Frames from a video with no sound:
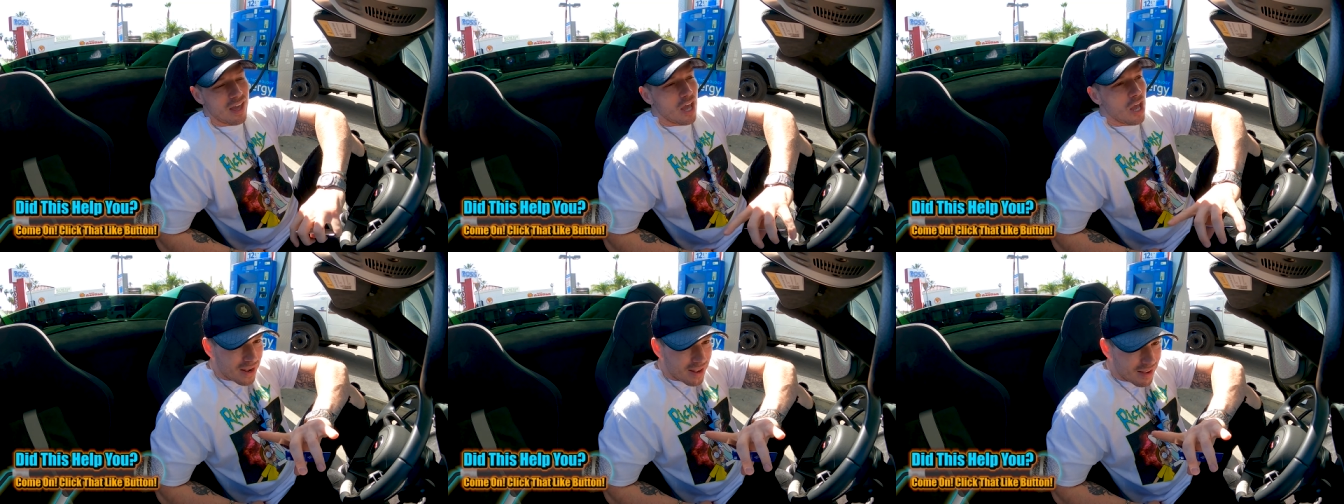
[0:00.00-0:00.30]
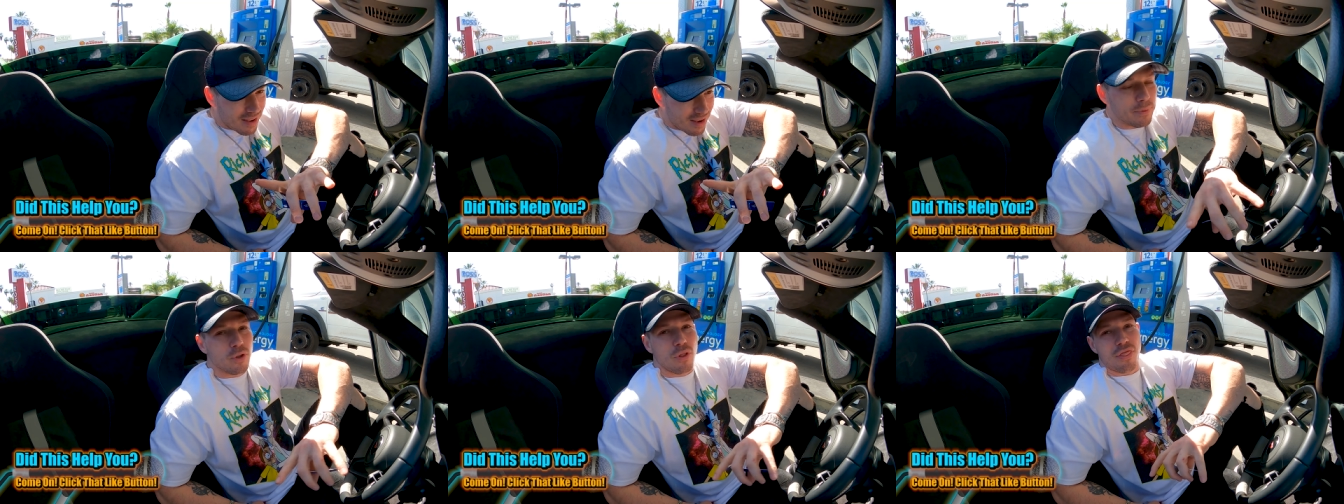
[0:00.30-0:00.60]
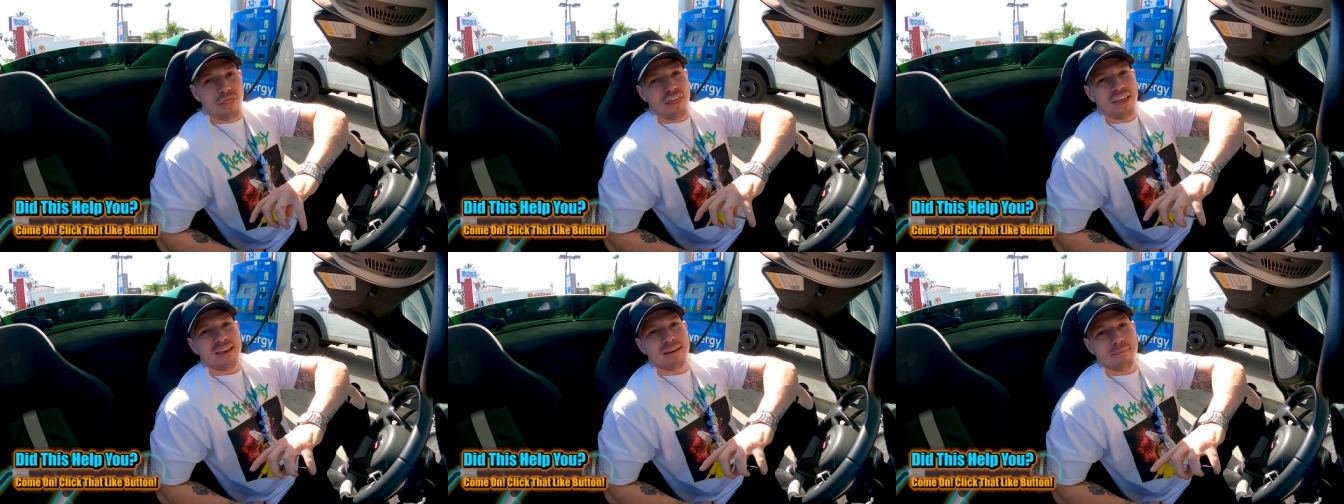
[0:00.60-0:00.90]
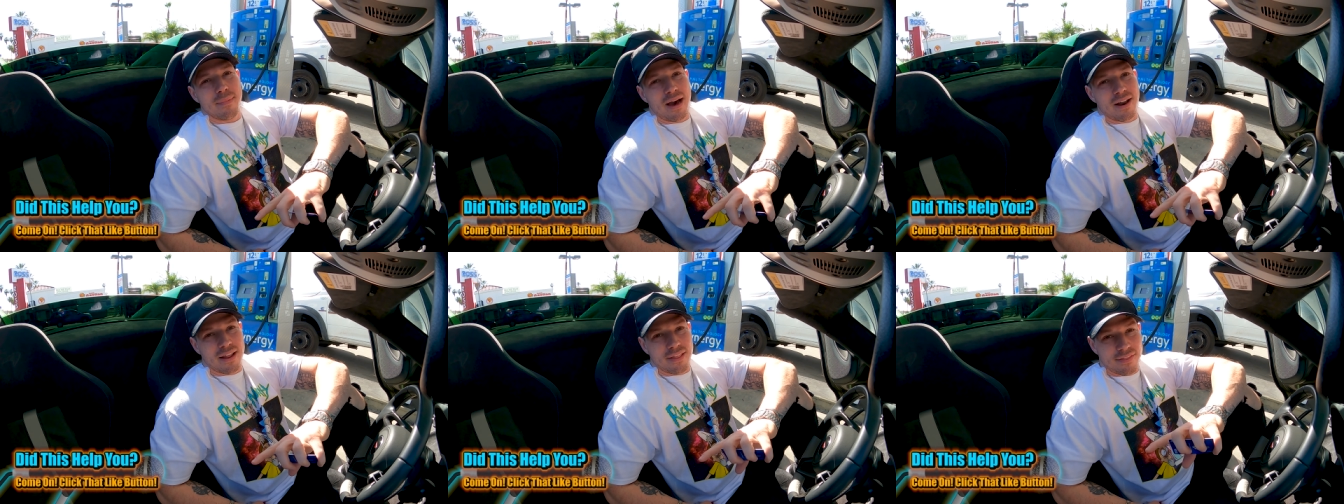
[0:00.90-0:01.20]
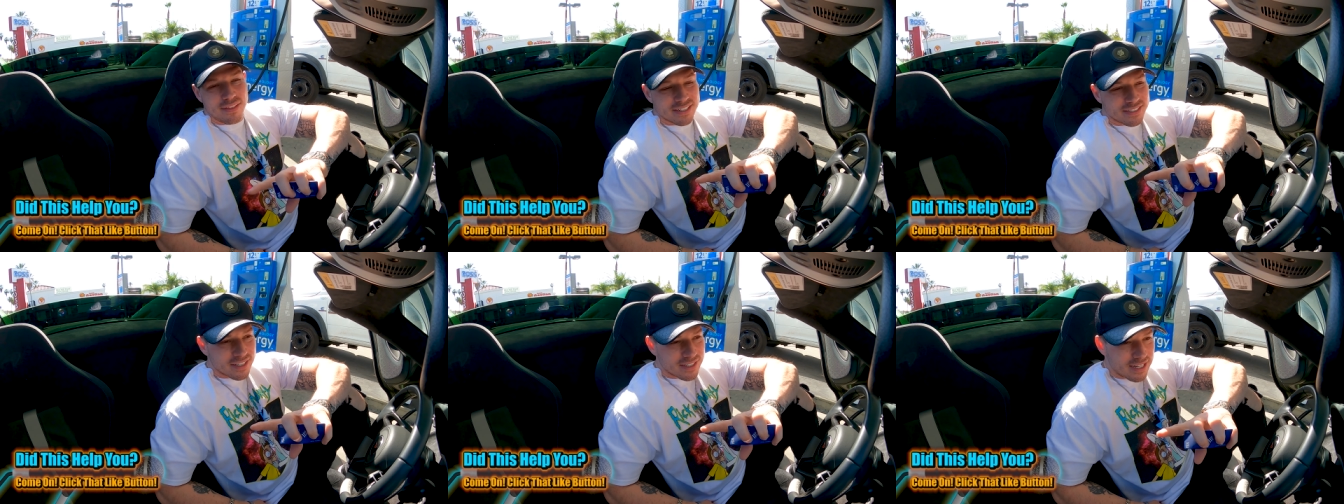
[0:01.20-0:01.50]
But people don't think about it.
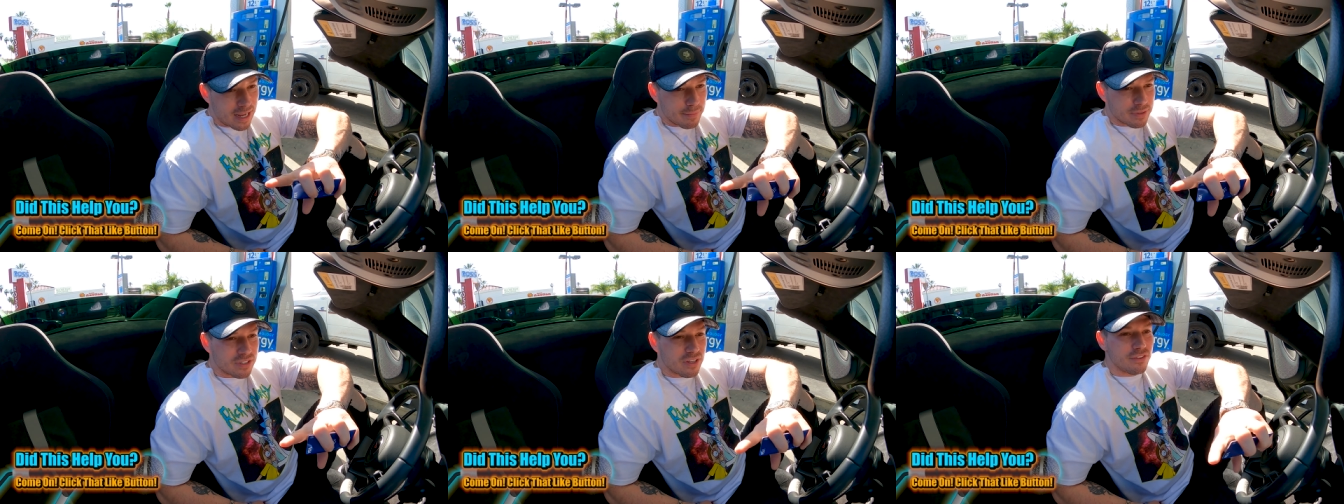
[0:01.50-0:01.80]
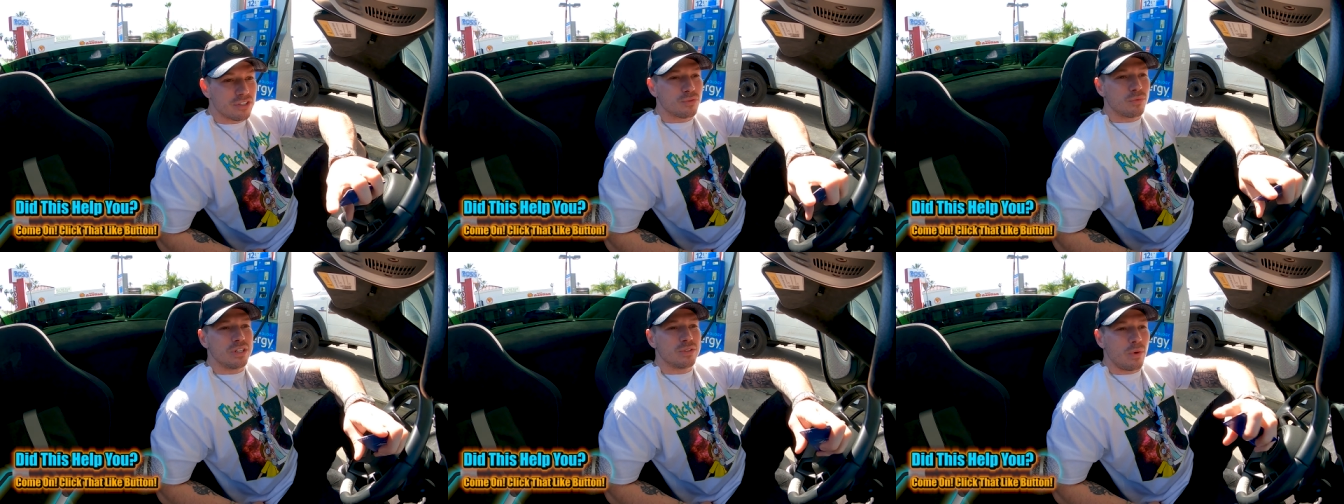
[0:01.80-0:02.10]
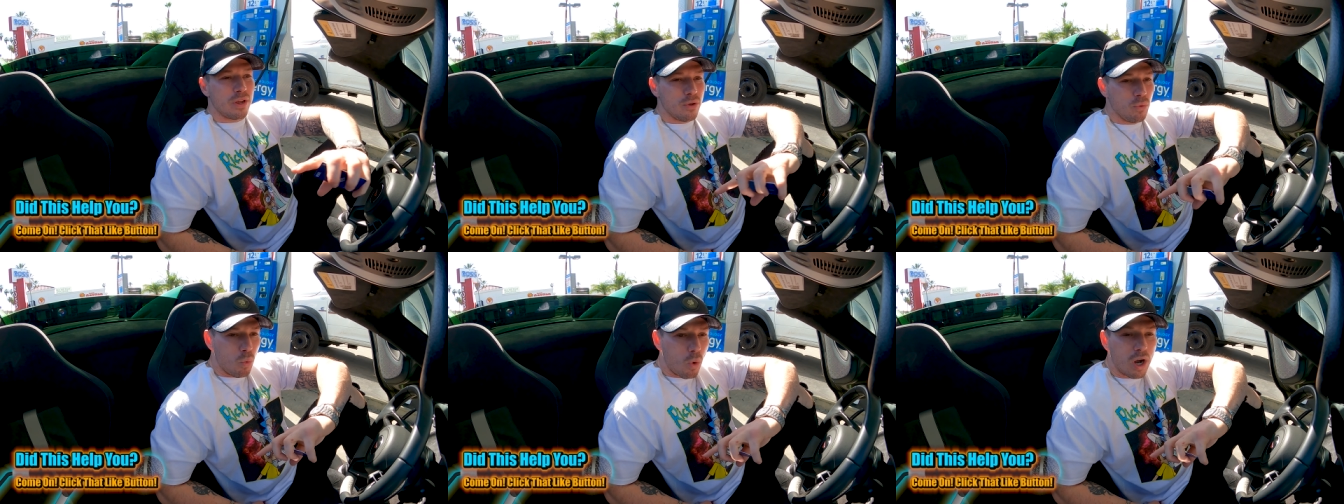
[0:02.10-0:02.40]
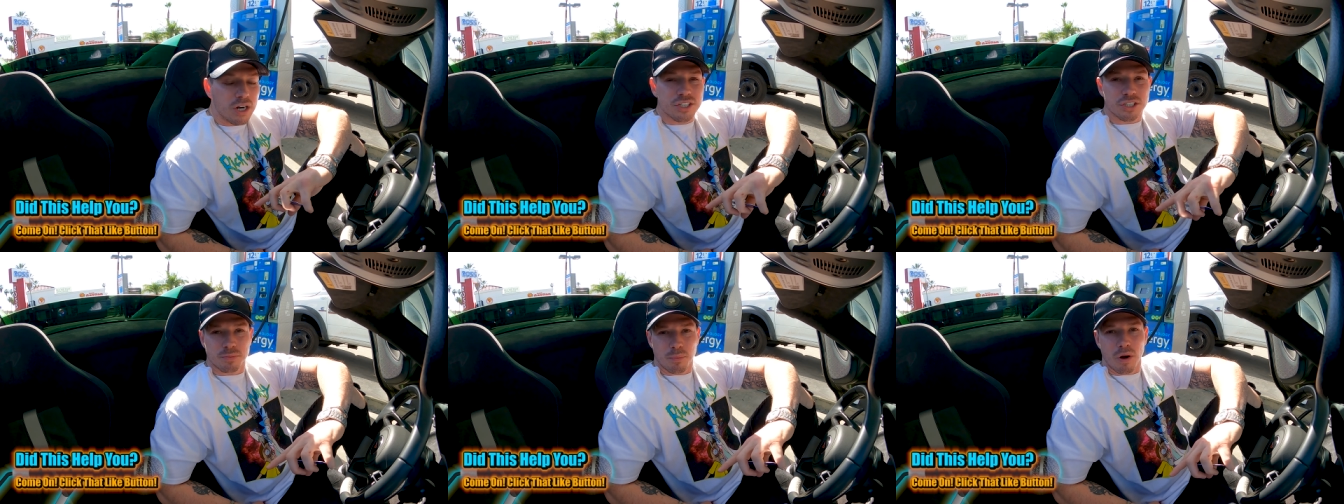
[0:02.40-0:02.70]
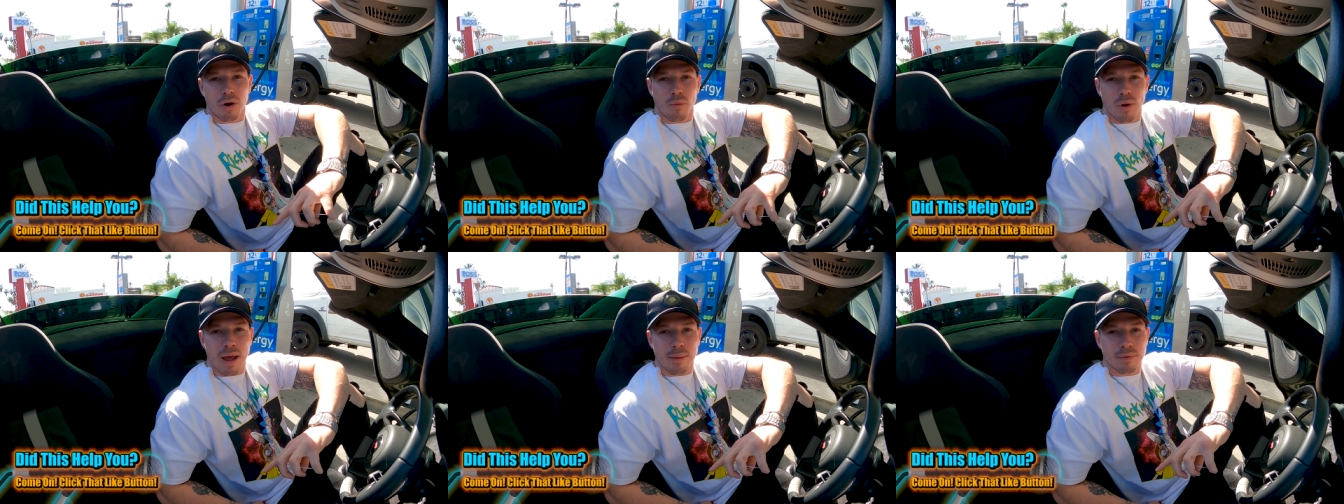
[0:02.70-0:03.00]
And this is the type of stuff. This is the reason why you watch Smart